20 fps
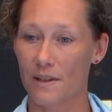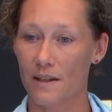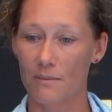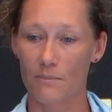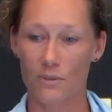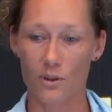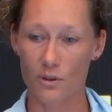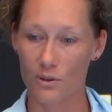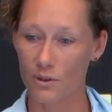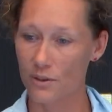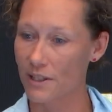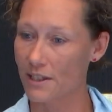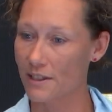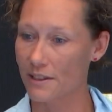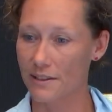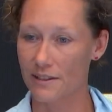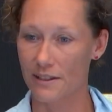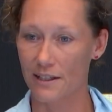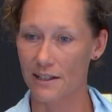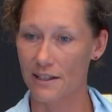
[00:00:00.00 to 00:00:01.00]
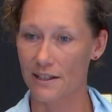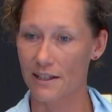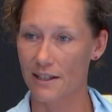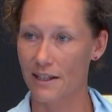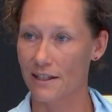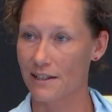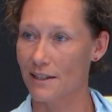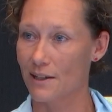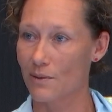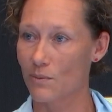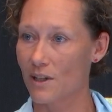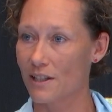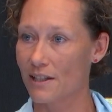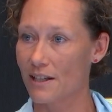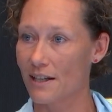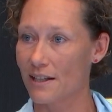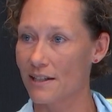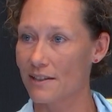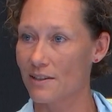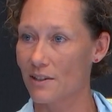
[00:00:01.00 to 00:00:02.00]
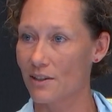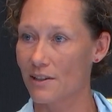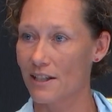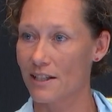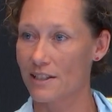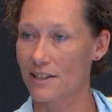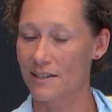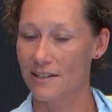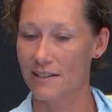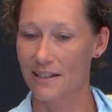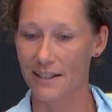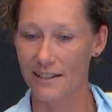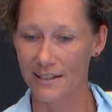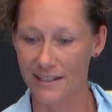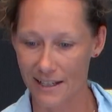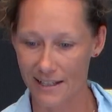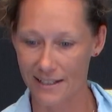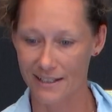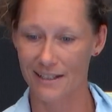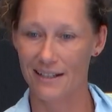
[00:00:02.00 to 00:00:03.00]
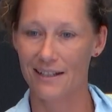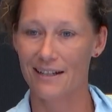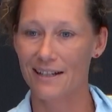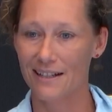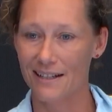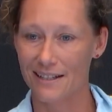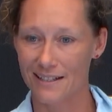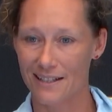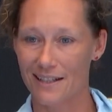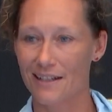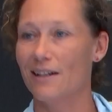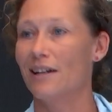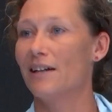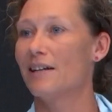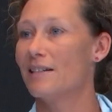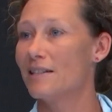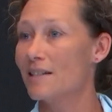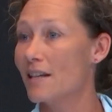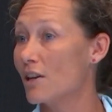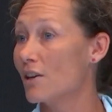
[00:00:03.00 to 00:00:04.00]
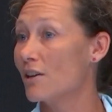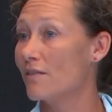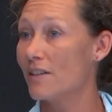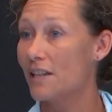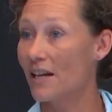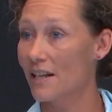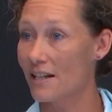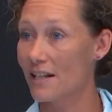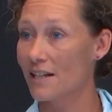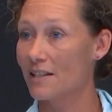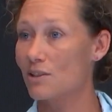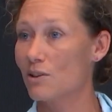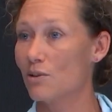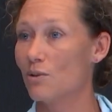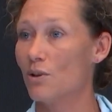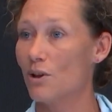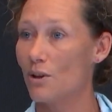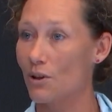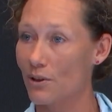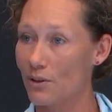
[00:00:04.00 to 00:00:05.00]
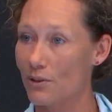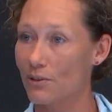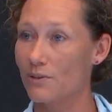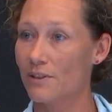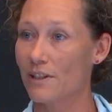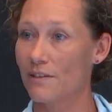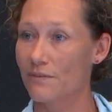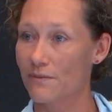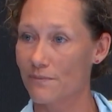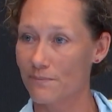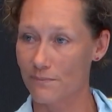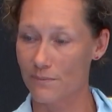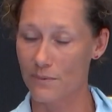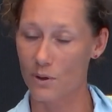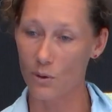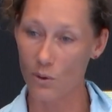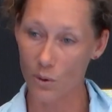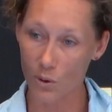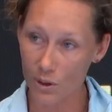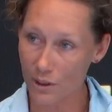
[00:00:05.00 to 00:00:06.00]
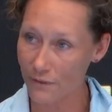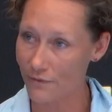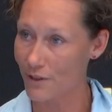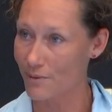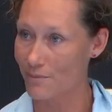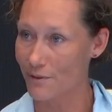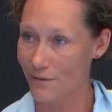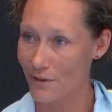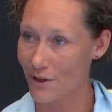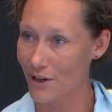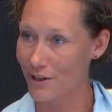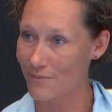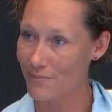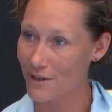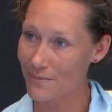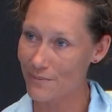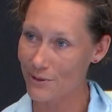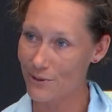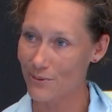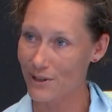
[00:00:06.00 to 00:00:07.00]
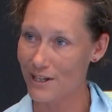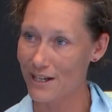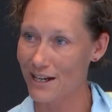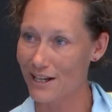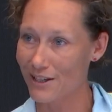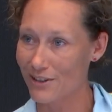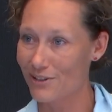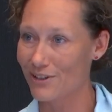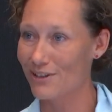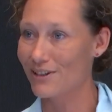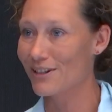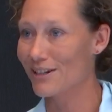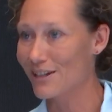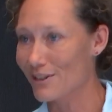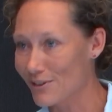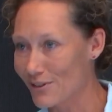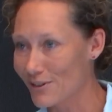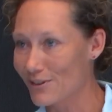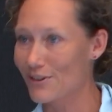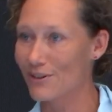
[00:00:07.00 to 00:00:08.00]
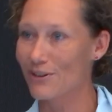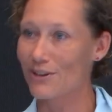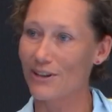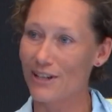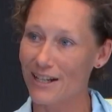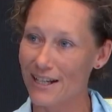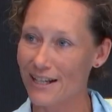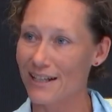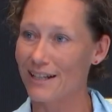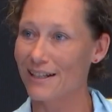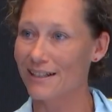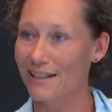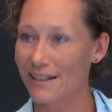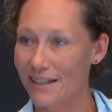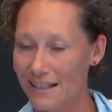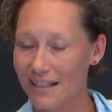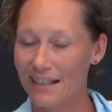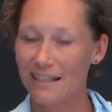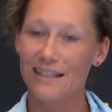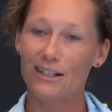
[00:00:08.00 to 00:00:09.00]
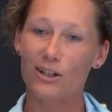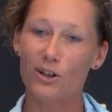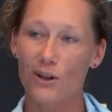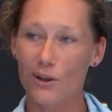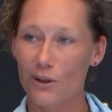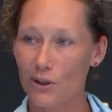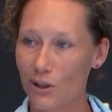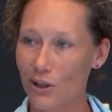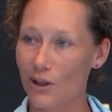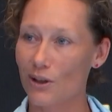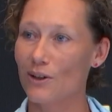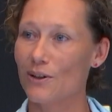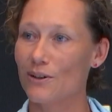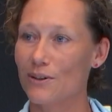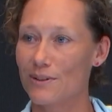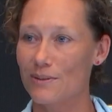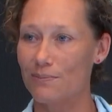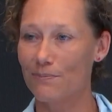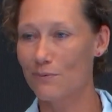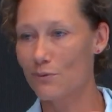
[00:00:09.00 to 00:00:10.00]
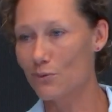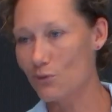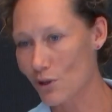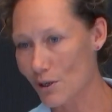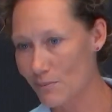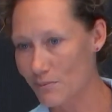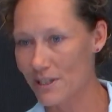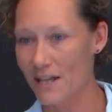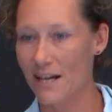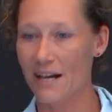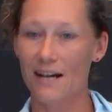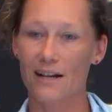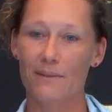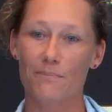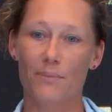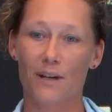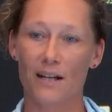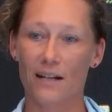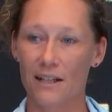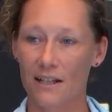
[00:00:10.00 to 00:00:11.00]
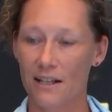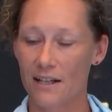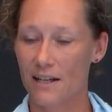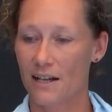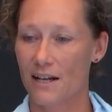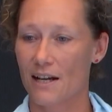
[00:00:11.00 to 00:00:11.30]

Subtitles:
I'm sure they're going to get there one day. So they just need that, I guess, get over that next little hurdle. They've, all of them have kind of been between 100, 130, got close, dropped out. But,